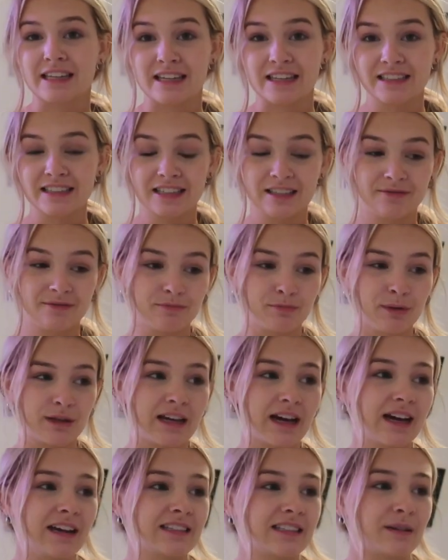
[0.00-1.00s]
eat
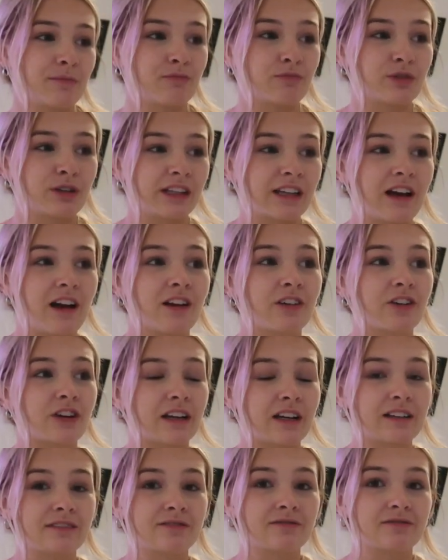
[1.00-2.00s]
because I'm really
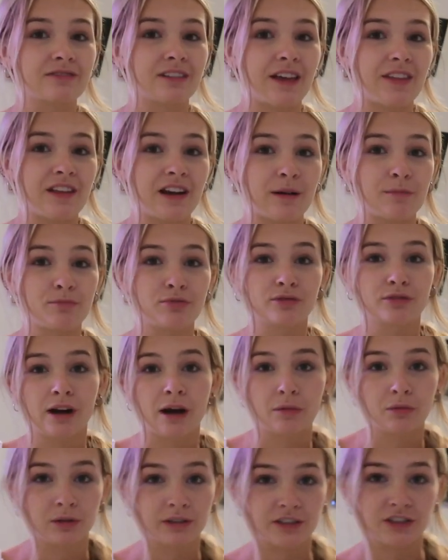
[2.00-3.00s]
hungry and then I'm
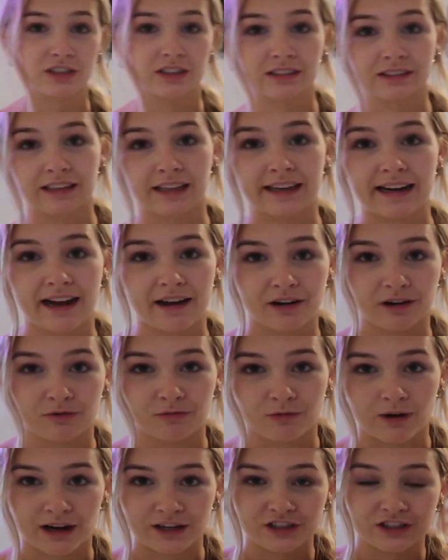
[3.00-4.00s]
probably just gonna lay down
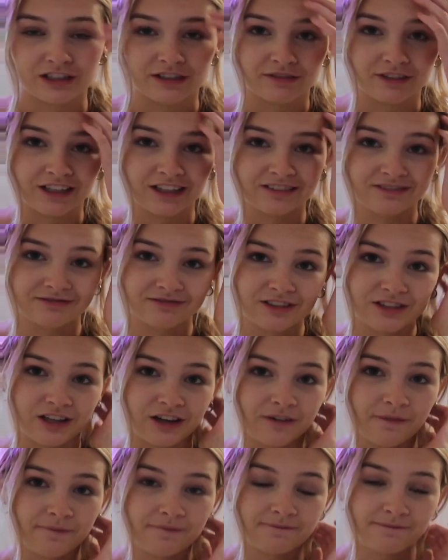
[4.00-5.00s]
and watch TV.
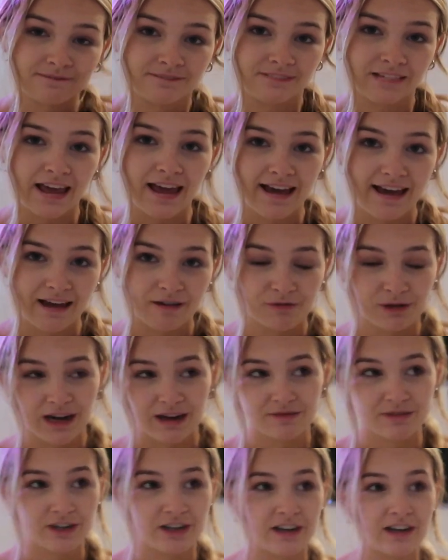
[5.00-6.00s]
So yeah,
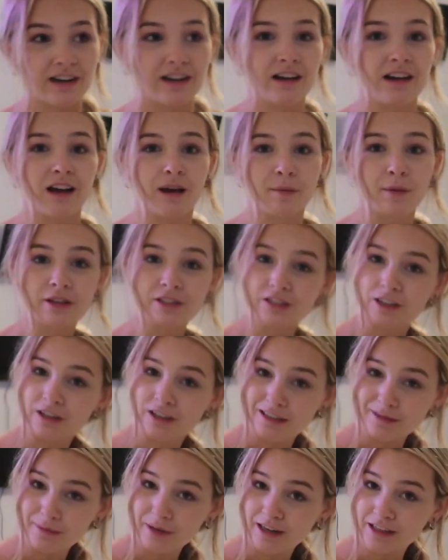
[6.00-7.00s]
whatever. Um, I'll see you
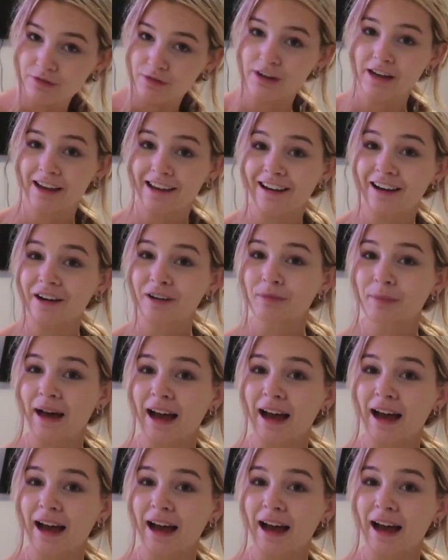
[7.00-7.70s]
guys in my next video.